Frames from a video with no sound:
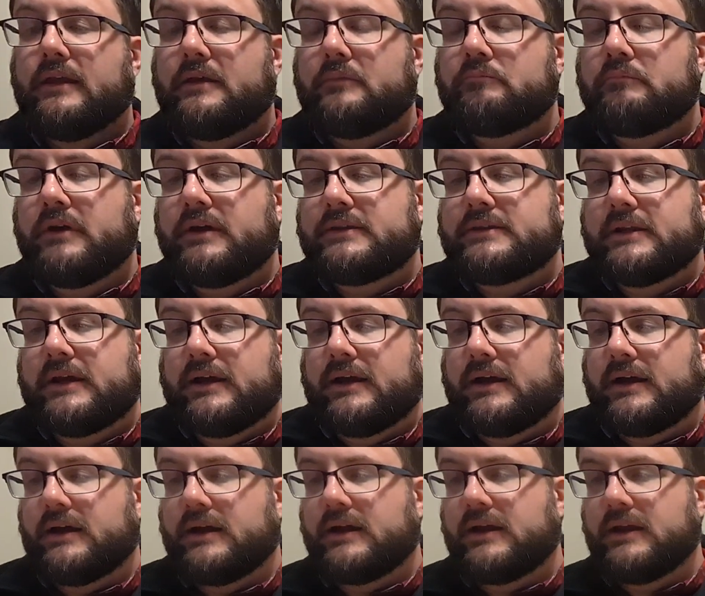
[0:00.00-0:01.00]
But
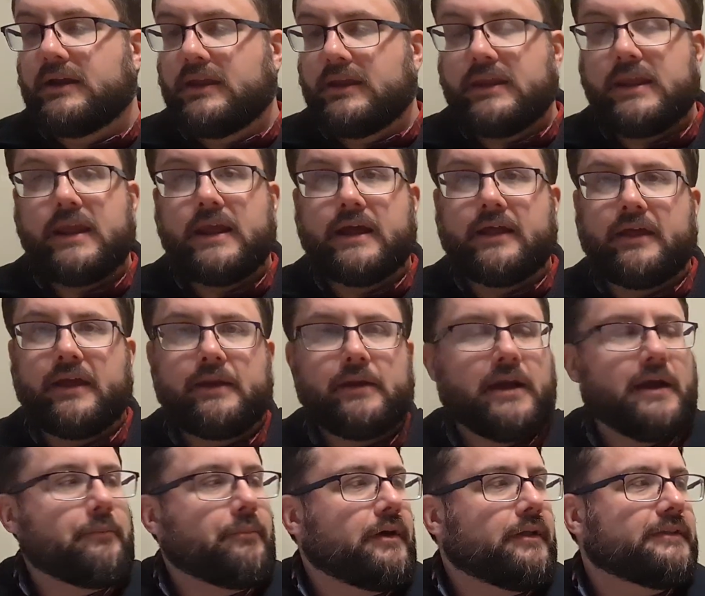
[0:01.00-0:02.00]
yeah,
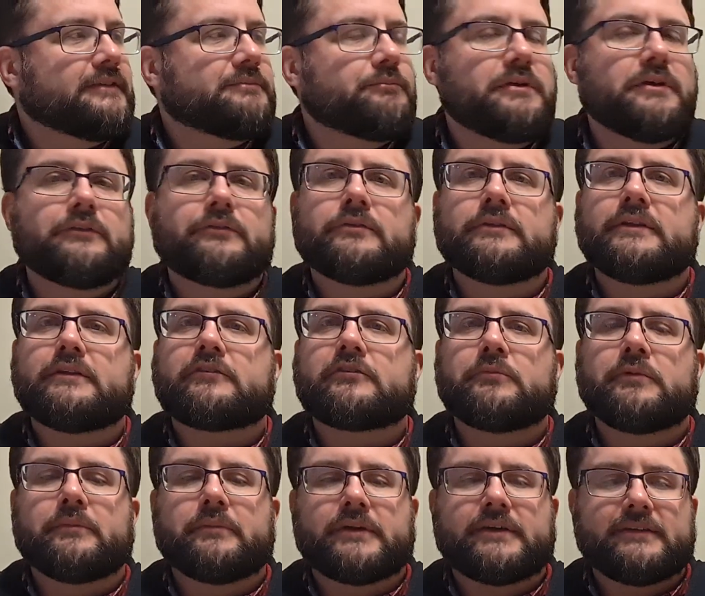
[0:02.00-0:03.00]
I bought this beautiful
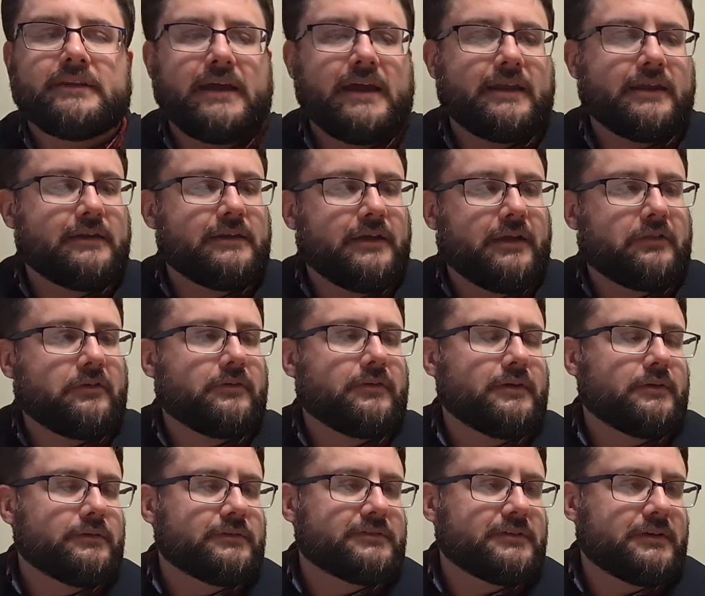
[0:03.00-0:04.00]
instrument because I had another
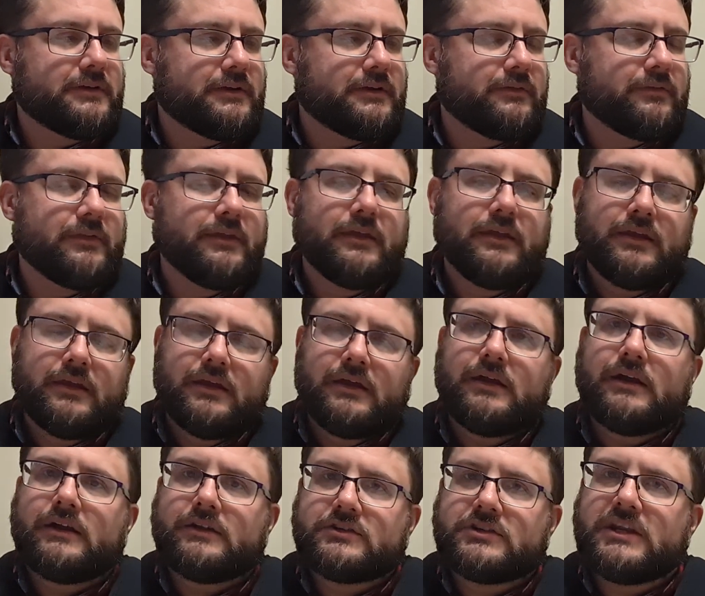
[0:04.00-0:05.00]
that was a
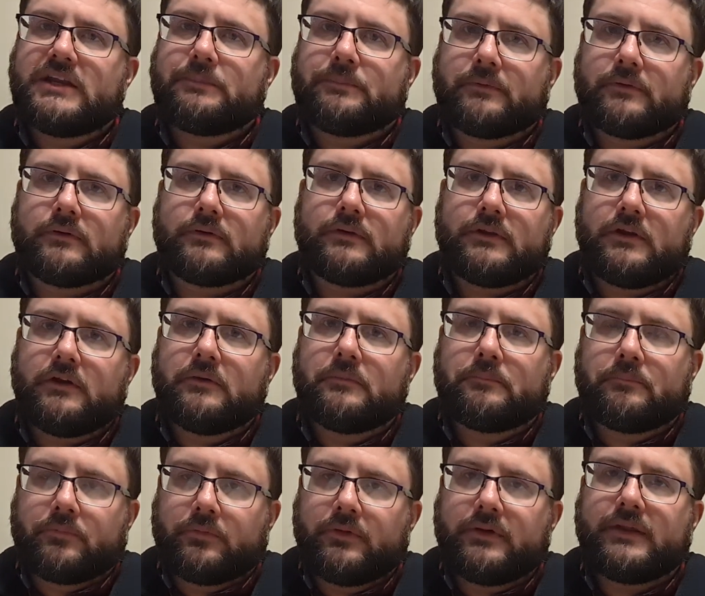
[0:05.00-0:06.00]
cheaper,
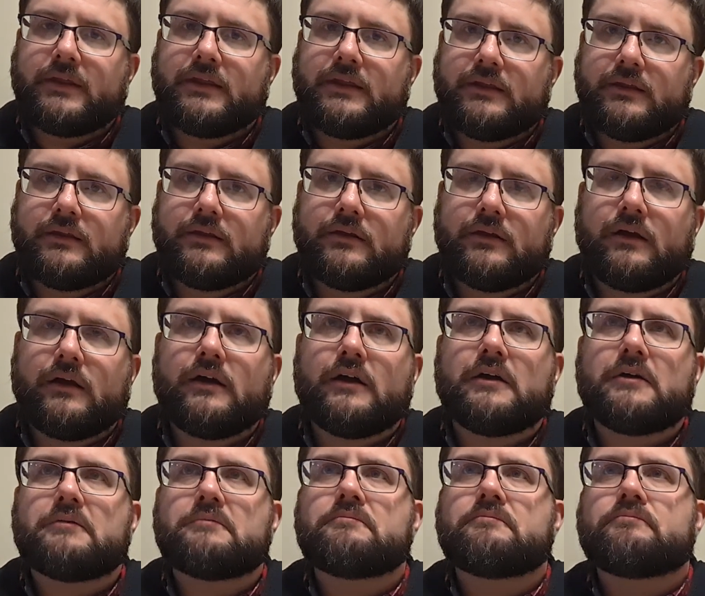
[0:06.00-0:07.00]
pretty
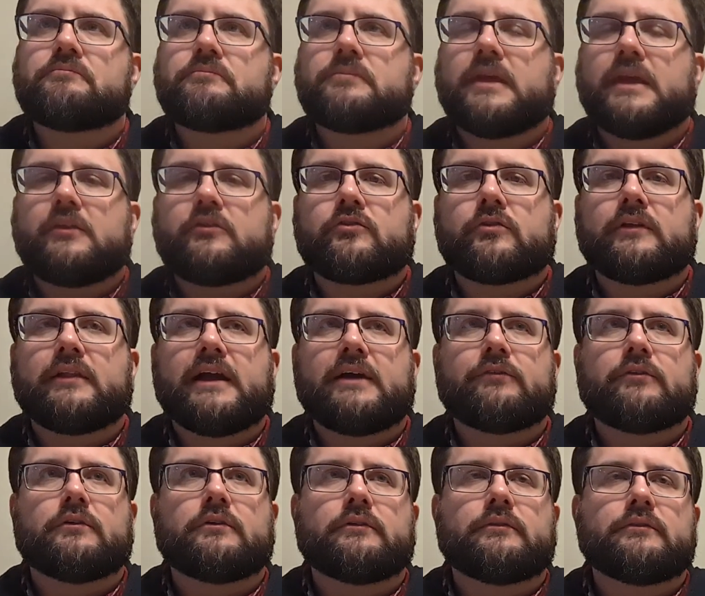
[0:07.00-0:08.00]
entry
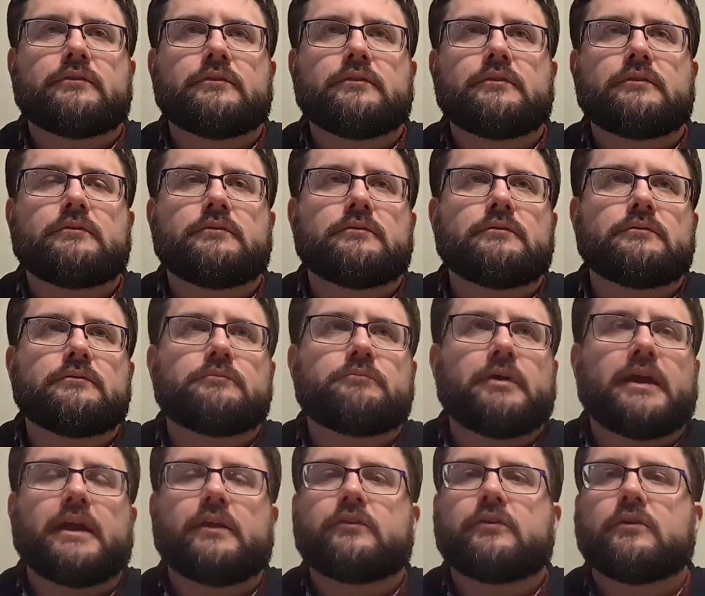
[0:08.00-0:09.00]
level
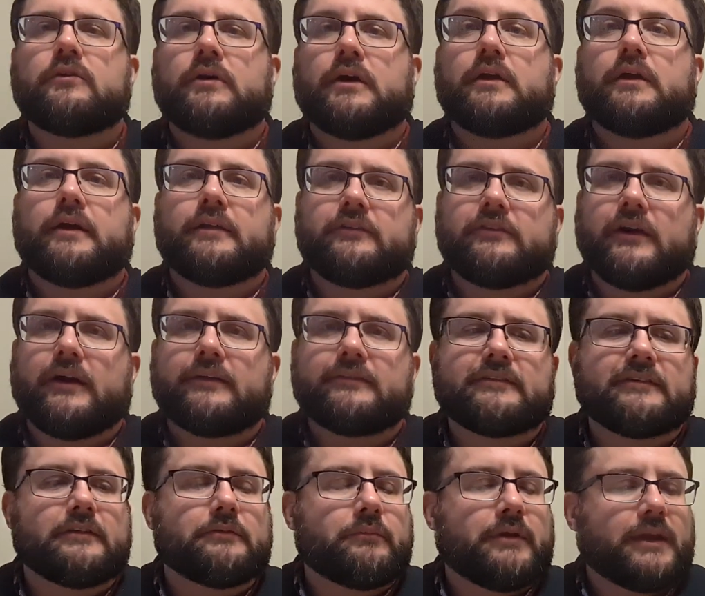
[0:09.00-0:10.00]
banjo, a
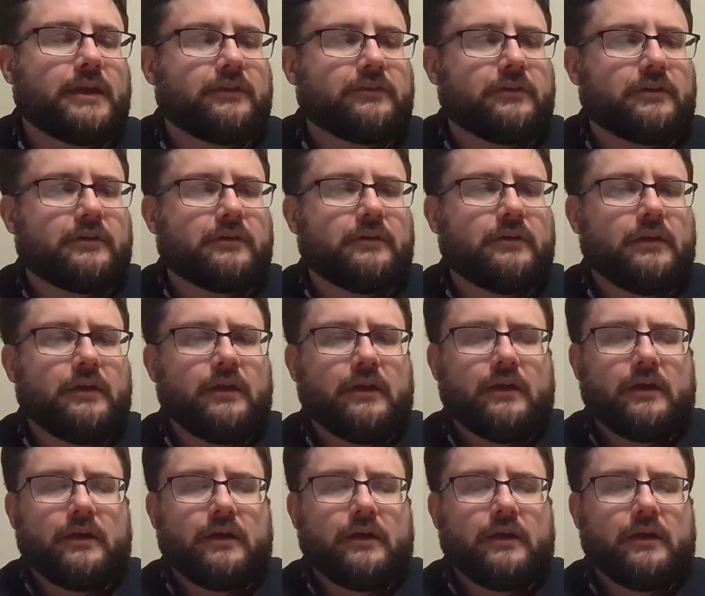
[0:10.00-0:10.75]
Johnson banjo.